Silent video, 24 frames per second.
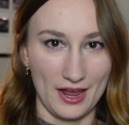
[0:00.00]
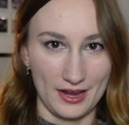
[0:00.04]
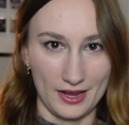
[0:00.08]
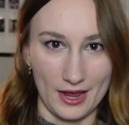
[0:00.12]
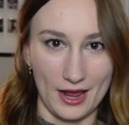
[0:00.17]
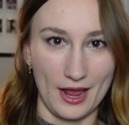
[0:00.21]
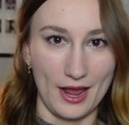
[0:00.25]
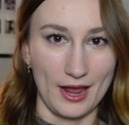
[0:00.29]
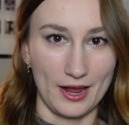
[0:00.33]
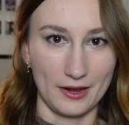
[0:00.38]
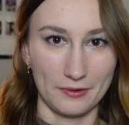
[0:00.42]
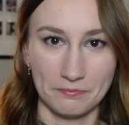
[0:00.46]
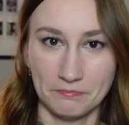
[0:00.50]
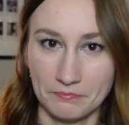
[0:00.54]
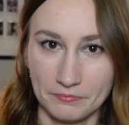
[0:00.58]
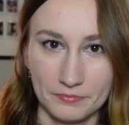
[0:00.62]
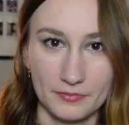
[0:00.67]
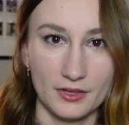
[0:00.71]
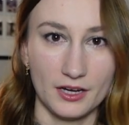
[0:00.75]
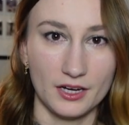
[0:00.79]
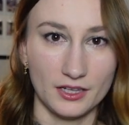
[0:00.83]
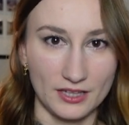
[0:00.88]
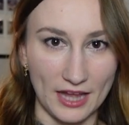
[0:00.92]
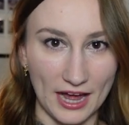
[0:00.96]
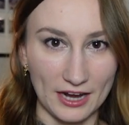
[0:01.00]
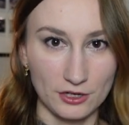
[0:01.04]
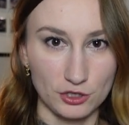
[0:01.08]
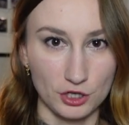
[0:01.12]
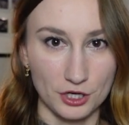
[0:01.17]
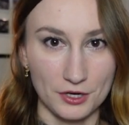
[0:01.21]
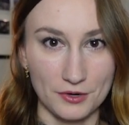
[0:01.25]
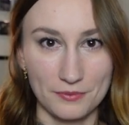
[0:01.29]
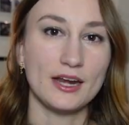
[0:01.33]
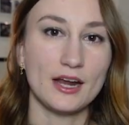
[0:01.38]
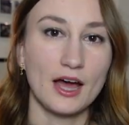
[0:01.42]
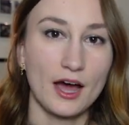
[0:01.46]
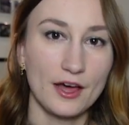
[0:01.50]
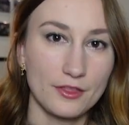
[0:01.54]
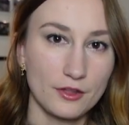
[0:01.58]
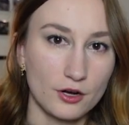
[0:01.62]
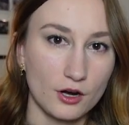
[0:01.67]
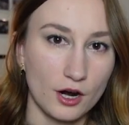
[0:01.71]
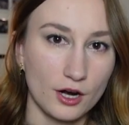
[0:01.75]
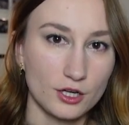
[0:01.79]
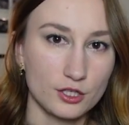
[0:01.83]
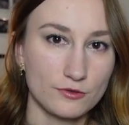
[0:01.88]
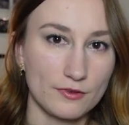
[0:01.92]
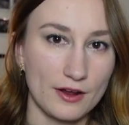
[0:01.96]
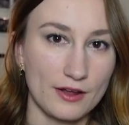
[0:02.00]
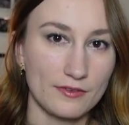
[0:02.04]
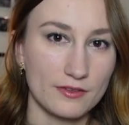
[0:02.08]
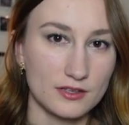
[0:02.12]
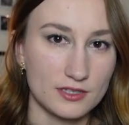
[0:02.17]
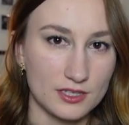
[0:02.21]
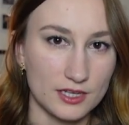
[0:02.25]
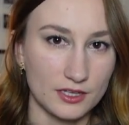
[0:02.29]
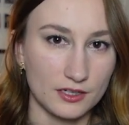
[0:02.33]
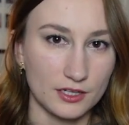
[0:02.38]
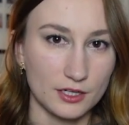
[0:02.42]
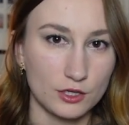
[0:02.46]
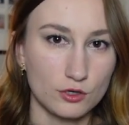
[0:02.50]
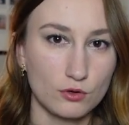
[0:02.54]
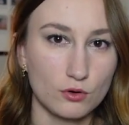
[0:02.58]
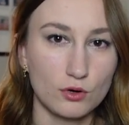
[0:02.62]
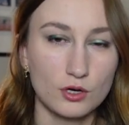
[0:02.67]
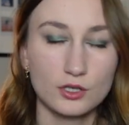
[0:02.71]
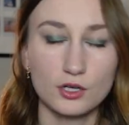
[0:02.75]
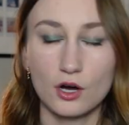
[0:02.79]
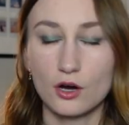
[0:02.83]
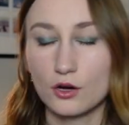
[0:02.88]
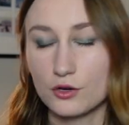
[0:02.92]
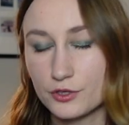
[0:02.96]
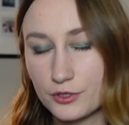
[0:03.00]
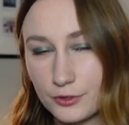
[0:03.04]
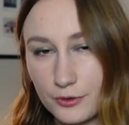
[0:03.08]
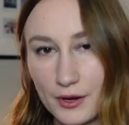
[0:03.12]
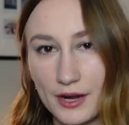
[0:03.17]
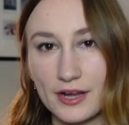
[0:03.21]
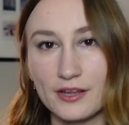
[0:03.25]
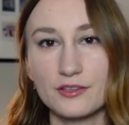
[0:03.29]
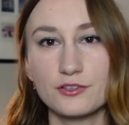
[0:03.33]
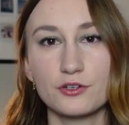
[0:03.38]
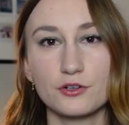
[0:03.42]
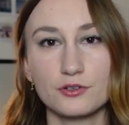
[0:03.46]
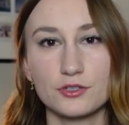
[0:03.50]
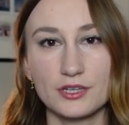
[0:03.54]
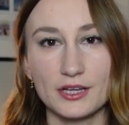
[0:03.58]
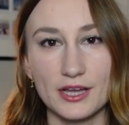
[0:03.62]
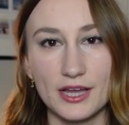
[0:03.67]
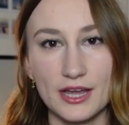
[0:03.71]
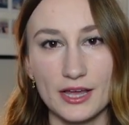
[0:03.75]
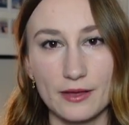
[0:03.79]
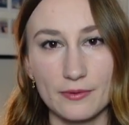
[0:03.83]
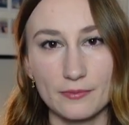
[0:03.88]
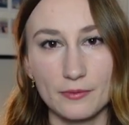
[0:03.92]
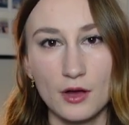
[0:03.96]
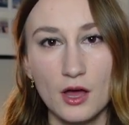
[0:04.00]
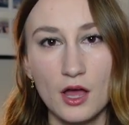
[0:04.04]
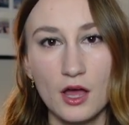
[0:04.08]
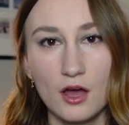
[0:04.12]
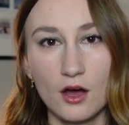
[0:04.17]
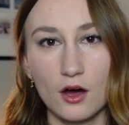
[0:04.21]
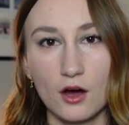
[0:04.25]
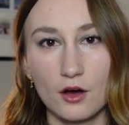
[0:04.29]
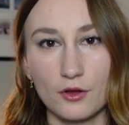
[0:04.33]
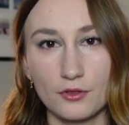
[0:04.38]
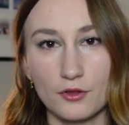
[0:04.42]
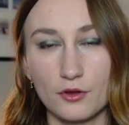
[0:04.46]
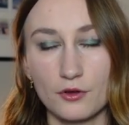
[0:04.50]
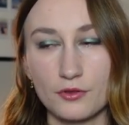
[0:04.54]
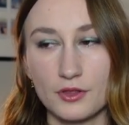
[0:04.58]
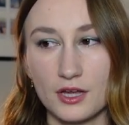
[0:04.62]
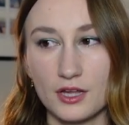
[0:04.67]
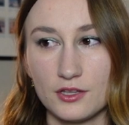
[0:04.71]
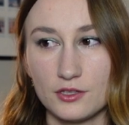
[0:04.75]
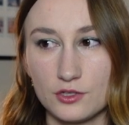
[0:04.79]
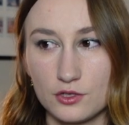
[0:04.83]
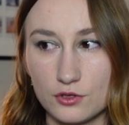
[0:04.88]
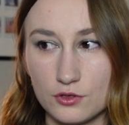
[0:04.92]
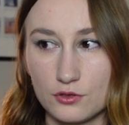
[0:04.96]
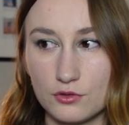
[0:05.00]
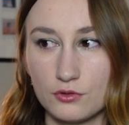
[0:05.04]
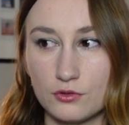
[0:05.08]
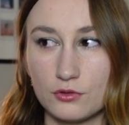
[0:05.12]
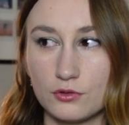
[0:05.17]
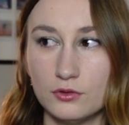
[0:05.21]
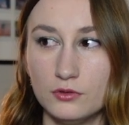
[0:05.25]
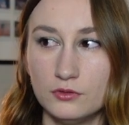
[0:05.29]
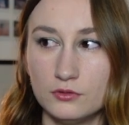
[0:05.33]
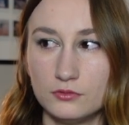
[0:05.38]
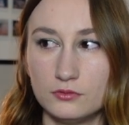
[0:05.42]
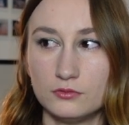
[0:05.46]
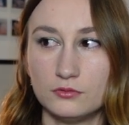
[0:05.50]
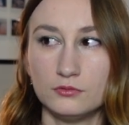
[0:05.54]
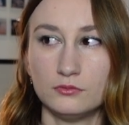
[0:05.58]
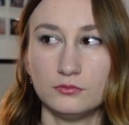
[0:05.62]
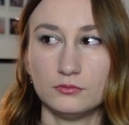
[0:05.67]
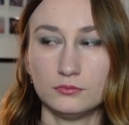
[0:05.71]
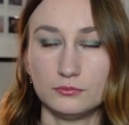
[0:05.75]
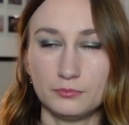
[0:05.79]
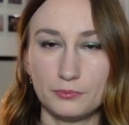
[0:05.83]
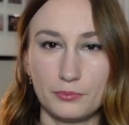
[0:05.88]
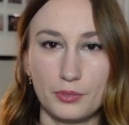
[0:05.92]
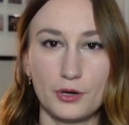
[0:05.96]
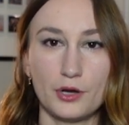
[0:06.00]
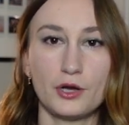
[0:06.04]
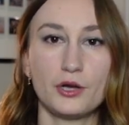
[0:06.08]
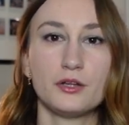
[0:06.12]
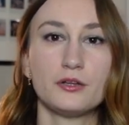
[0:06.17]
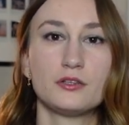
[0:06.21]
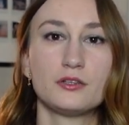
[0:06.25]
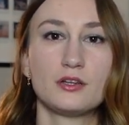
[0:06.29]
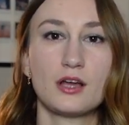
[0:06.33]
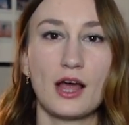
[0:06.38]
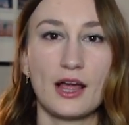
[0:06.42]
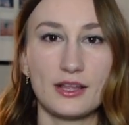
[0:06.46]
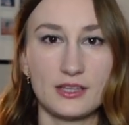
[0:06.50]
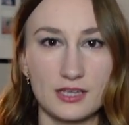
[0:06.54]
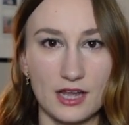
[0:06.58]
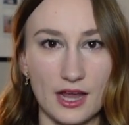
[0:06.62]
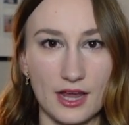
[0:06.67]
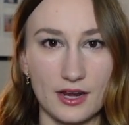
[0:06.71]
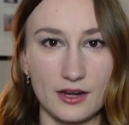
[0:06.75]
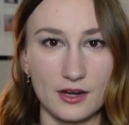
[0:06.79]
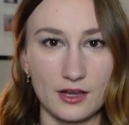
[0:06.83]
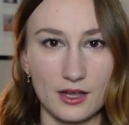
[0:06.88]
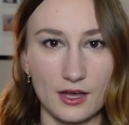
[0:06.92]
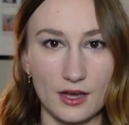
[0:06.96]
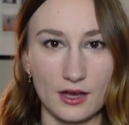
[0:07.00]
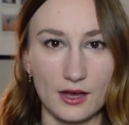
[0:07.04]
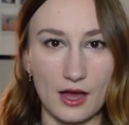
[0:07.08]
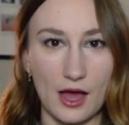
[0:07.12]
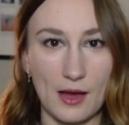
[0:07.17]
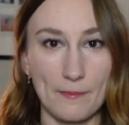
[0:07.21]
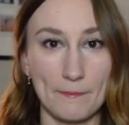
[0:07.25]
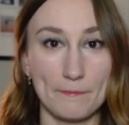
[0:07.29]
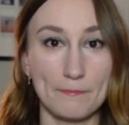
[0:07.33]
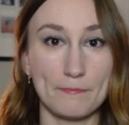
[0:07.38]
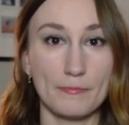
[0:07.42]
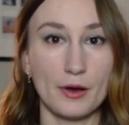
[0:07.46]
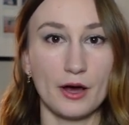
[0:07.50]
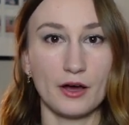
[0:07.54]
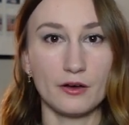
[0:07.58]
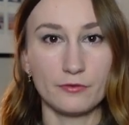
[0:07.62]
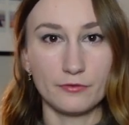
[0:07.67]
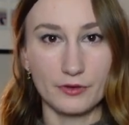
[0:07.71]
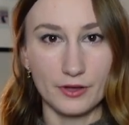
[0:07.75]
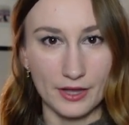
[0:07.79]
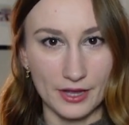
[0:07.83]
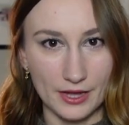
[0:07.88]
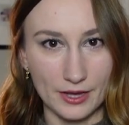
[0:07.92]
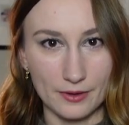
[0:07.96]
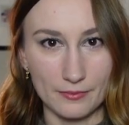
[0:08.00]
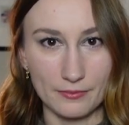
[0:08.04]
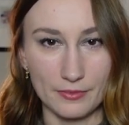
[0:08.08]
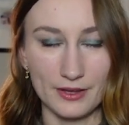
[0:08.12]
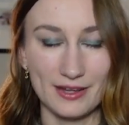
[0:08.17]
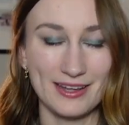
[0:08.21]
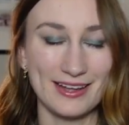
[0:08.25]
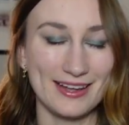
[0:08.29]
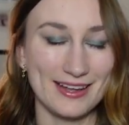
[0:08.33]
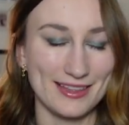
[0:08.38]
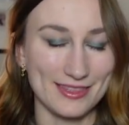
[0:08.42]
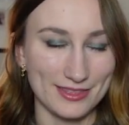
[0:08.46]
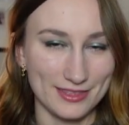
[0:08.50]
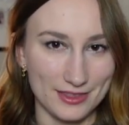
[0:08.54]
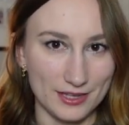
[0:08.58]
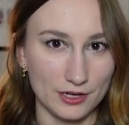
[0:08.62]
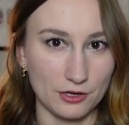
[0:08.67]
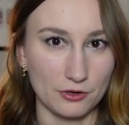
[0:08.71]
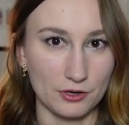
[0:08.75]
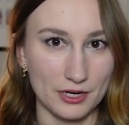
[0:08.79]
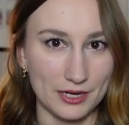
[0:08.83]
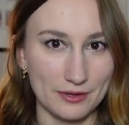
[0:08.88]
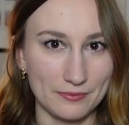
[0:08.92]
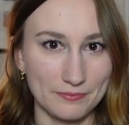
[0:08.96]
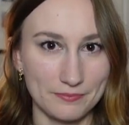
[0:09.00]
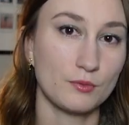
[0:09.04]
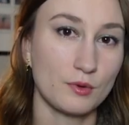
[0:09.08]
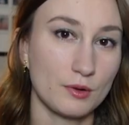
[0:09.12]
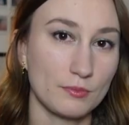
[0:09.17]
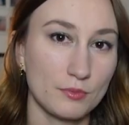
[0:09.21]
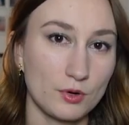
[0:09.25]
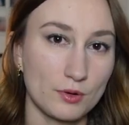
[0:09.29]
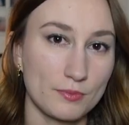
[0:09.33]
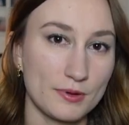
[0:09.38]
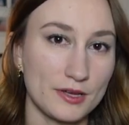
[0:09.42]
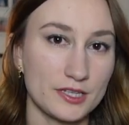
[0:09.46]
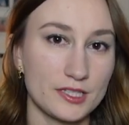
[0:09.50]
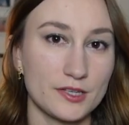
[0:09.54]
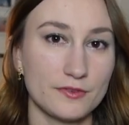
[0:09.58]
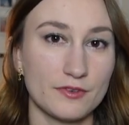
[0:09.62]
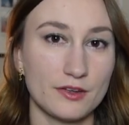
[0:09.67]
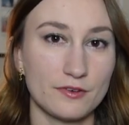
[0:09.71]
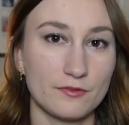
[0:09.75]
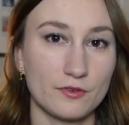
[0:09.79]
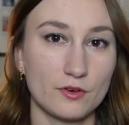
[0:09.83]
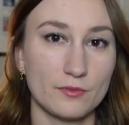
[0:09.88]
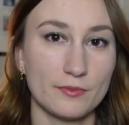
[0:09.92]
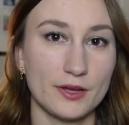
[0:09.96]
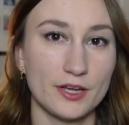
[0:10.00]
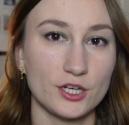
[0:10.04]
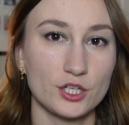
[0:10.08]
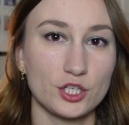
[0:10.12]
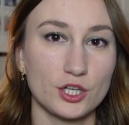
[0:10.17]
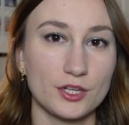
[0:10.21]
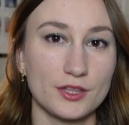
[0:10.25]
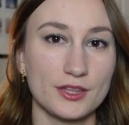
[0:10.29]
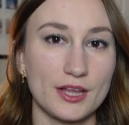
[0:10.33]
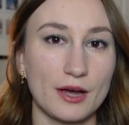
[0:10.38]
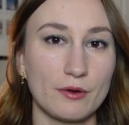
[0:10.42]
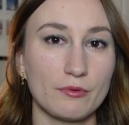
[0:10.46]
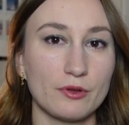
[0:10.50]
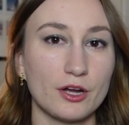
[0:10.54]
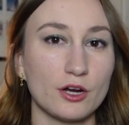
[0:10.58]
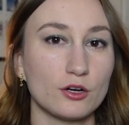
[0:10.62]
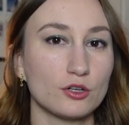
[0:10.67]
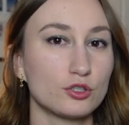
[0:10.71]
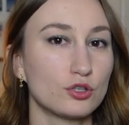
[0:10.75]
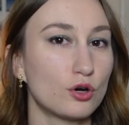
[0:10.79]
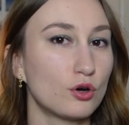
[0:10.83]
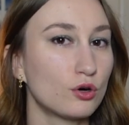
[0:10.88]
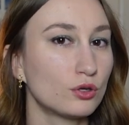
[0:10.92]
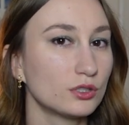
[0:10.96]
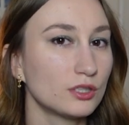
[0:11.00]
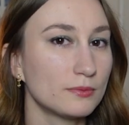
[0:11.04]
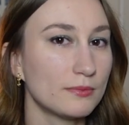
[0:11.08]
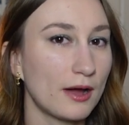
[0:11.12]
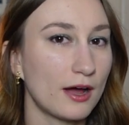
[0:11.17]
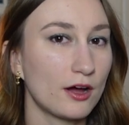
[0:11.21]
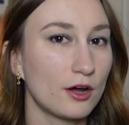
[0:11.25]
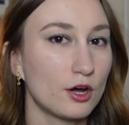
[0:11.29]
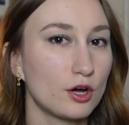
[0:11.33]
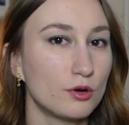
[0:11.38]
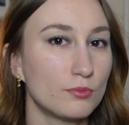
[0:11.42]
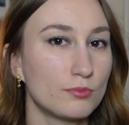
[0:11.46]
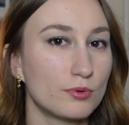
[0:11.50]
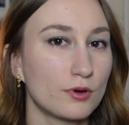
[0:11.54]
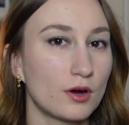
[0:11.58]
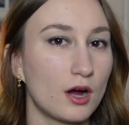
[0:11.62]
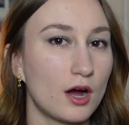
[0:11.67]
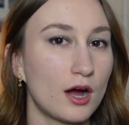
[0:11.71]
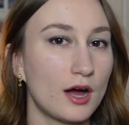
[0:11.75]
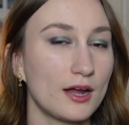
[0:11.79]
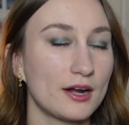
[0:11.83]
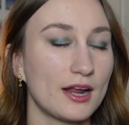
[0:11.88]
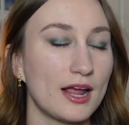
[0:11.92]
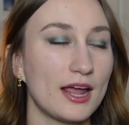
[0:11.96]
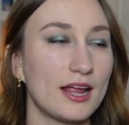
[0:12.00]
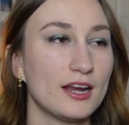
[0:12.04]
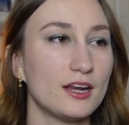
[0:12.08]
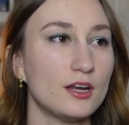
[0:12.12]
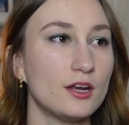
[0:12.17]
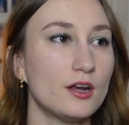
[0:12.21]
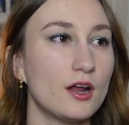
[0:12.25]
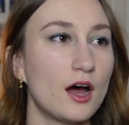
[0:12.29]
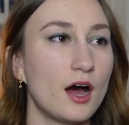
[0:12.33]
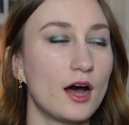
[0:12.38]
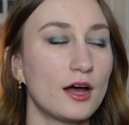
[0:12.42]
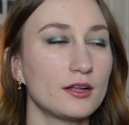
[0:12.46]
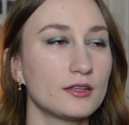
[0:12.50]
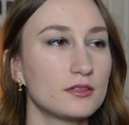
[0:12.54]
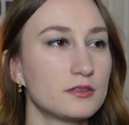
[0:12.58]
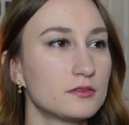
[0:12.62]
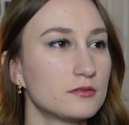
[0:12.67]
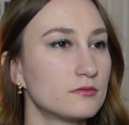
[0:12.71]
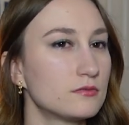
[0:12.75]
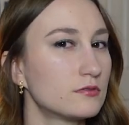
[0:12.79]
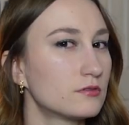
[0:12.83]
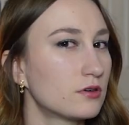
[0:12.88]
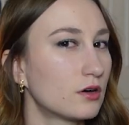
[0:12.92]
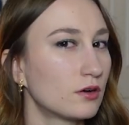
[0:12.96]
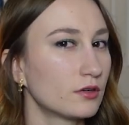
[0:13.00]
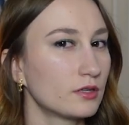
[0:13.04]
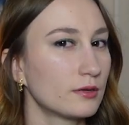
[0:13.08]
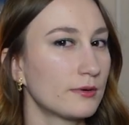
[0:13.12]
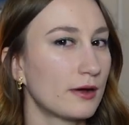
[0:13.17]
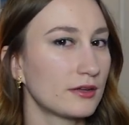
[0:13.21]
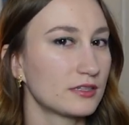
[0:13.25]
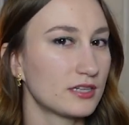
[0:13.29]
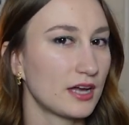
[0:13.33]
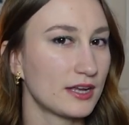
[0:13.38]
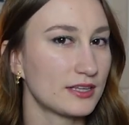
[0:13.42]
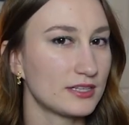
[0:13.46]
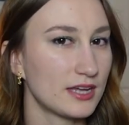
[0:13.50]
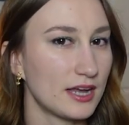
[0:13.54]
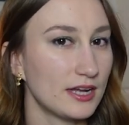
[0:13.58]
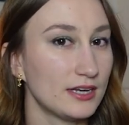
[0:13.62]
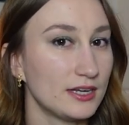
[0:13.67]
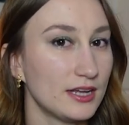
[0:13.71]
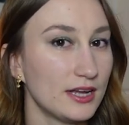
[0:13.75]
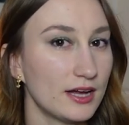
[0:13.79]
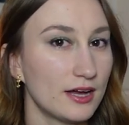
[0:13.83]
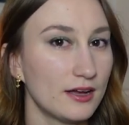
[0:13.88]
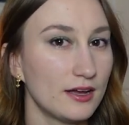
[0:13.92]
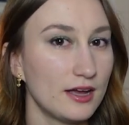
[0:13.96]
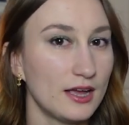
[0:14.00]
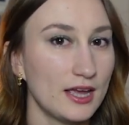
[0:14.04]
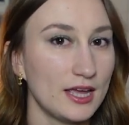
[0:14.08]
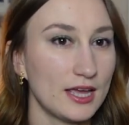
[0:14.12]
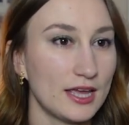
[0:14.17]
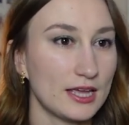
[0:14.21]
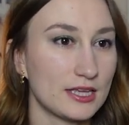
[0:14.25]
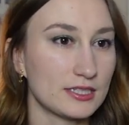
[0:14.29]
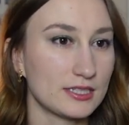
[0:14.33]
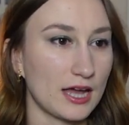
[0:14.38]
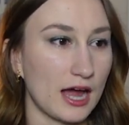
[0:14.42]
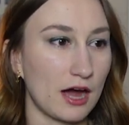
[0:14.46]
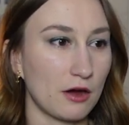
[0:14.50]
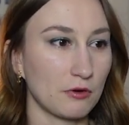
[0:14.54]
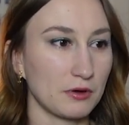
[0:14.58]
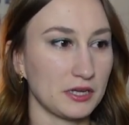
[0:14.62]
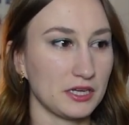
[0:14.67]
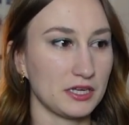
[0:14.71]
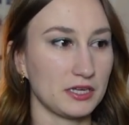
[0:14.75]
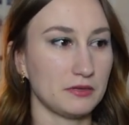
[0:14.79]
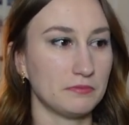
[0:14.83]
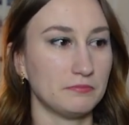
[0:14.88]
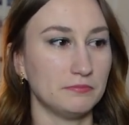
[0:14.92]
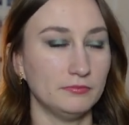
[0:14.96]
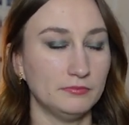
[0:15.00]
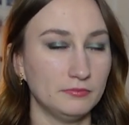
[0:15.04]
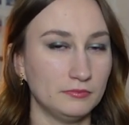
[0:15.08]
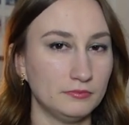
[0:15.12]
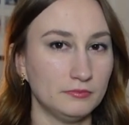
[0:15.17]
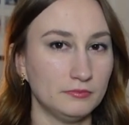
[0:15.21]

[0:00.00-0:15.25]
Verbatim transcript: aka Eladrin. And other archfey of the Seelie court also answer to him, although they do put Titania above him in theory. And one more piece of information that we are told about Oberon and not told about Titania is how he